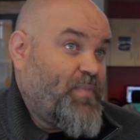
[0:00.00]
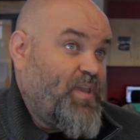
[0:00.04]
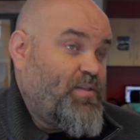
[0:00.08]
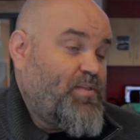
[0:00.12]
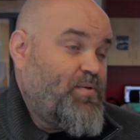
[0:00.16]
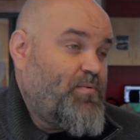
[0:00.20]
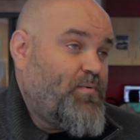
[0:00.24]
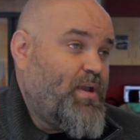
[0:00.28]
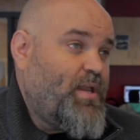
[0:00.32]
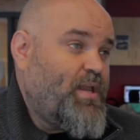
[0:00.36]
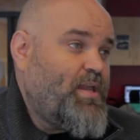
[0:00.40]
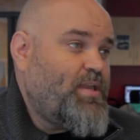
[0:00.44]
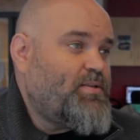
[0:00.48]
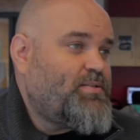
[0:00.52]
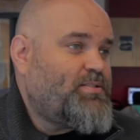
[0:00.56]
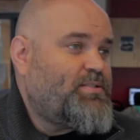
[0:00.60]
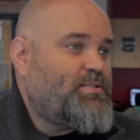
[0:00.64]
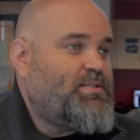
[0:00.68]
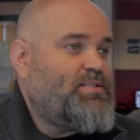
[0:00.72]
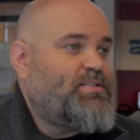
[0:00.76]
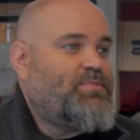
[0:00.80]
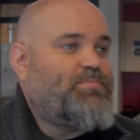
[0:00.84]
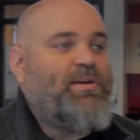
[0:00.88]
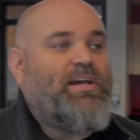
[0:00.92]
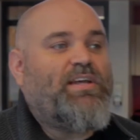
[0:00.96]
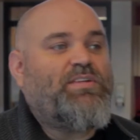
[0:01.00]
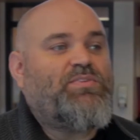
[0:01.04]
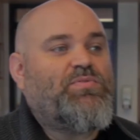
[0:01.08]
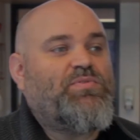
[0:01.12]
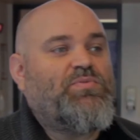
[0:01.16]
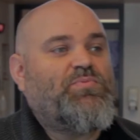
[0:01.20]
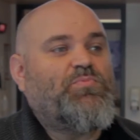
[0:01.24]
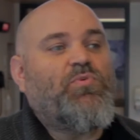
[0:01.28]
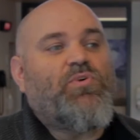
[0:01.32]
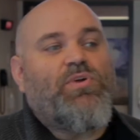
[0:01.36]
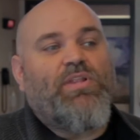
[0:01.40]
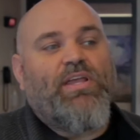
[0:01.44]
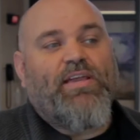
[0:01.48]
The way I used to teach math
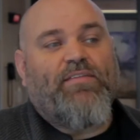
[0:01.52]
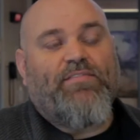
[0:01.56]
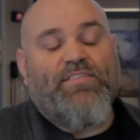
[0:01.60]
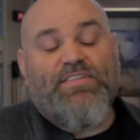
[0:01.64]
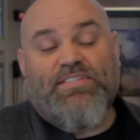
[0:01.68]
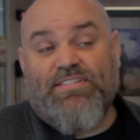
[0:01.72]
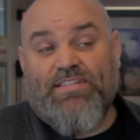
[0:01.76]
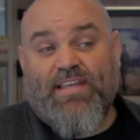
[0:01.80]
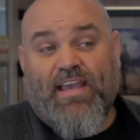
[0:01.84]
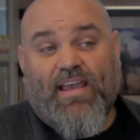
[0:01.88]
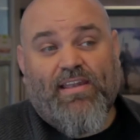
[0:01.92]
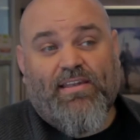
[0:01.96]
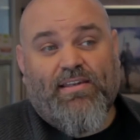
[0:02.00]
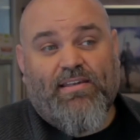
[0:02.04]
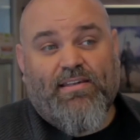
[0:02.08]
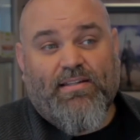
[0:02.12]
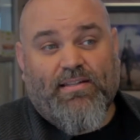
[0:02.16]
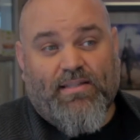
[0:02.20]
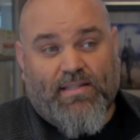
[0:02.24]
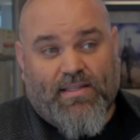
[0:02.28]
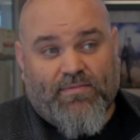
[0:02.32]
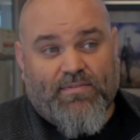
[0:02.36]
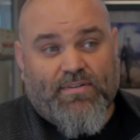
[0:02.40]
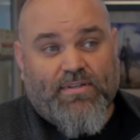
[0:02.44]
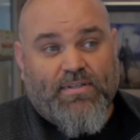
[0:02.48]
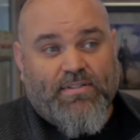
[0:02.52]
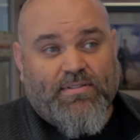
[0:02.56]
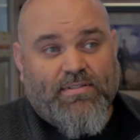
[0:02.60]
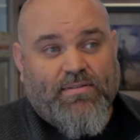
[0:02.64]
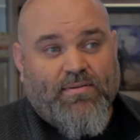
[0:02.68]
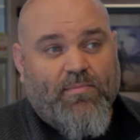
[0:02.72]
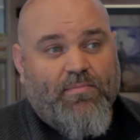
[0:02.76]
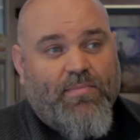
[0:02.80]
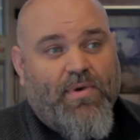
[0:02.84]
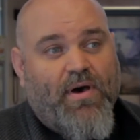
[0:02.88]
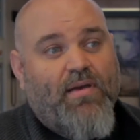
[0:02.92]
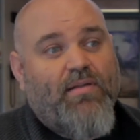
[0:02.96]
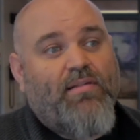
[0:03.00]
was more like a stand and deliver
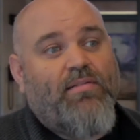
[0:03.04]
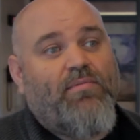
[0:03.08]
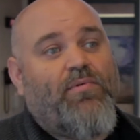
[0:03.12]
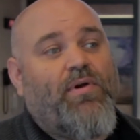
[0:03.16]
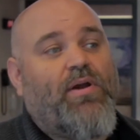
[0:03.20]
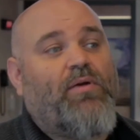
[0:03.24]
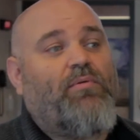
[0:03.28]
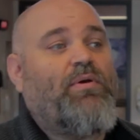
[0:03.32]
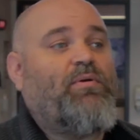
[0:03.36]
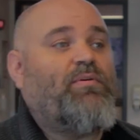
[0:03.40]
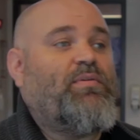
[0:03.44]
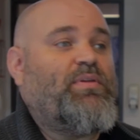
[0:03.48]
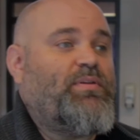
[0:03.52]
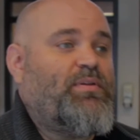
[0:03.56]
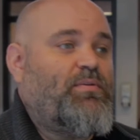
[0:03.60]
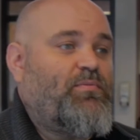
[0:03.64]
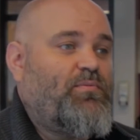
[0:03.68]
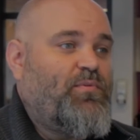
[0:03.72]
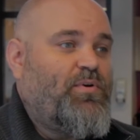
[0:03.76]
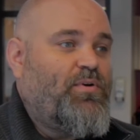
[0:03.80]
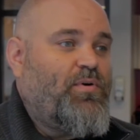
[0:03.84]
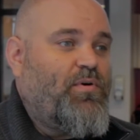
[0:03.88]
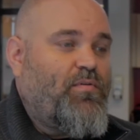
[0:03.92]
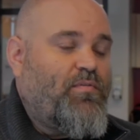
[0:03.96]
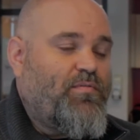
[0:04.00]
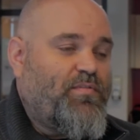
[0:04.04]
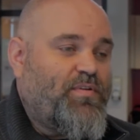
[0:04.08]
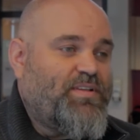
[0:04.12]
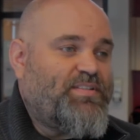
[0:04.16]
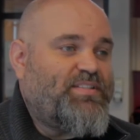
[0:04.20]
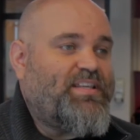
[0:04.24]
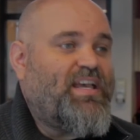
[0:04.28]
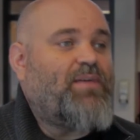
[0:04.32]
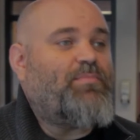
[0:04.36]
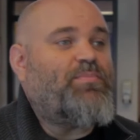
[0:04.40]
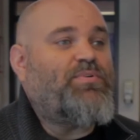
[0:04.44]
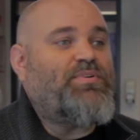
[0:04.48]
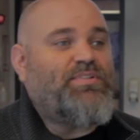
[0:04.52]
model, where we would go over
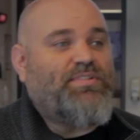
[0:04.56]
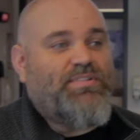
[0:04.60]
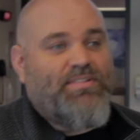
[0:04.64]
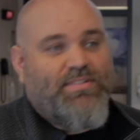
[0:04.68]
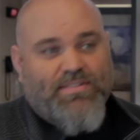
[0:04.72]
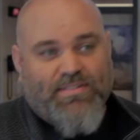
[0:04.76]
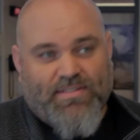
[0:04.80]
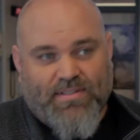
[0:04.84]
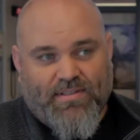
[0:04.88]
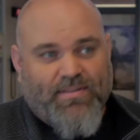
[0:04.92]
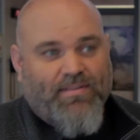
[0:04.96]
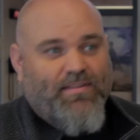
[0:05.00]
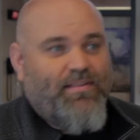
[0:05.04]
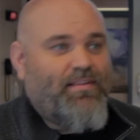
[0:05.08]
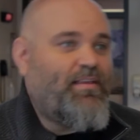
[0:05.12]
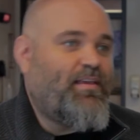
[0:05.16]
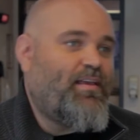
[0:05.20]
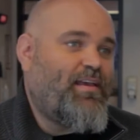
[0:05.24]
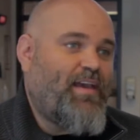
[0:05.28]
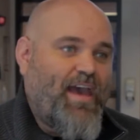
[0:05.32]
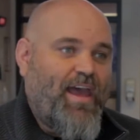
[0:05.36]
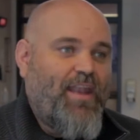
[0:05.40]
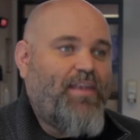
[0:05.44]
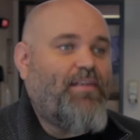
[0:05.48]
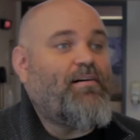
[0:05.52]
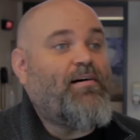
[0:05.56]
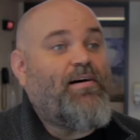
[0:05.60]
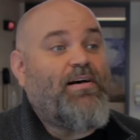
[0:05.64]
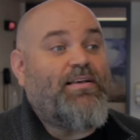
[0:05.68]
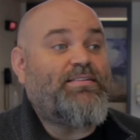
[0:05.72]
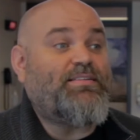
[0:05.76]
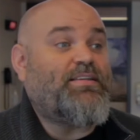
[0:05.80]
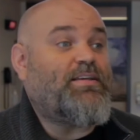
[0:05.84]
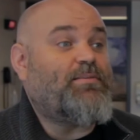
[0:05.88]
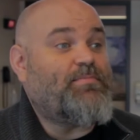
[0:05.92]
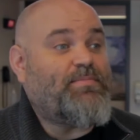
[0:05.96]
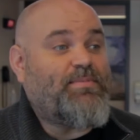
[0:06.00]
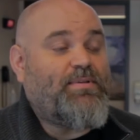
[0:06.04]
examples ad
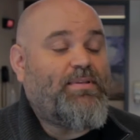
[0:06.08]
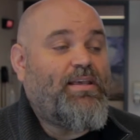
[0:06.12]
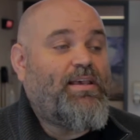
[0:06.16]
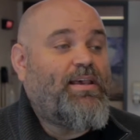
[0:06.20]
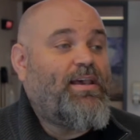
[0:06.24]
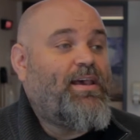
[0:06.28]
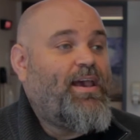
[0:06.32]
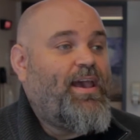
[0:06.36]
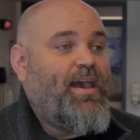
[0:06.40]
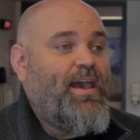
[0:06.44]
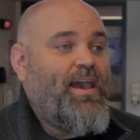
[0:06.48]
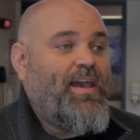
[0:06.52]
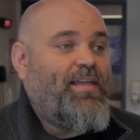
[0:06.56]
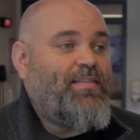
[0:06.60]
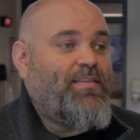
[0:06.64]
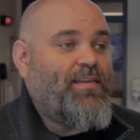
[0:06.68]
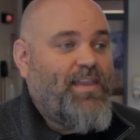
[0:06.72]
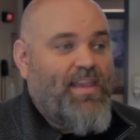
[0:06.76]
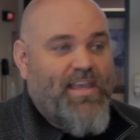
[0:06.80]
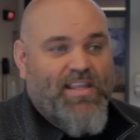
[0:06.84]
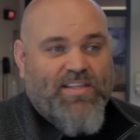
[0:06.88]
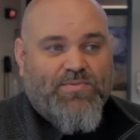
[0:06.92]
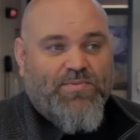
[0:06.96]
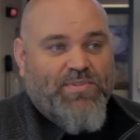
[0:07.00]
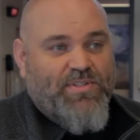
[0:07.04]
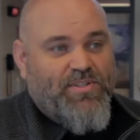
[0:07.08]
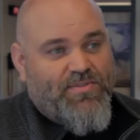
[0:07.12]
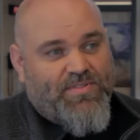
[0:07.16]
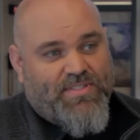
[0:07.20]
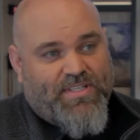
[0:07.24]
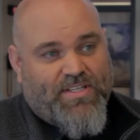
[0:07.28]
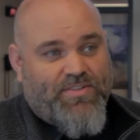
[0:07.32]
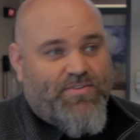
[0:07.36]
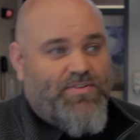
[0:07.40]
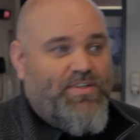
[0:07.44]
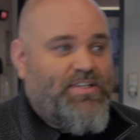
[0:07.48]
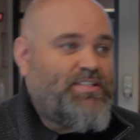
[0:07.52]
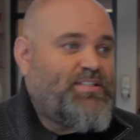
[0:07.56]
nauseum and the kids would lose
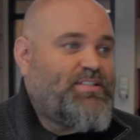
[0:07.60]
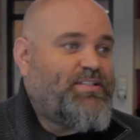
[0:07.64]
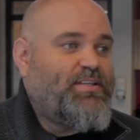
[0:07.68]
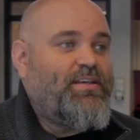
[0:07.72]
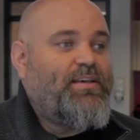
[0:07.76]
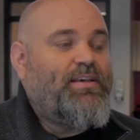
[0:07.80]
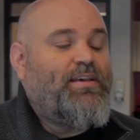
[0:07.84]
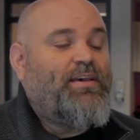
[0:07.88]
interest.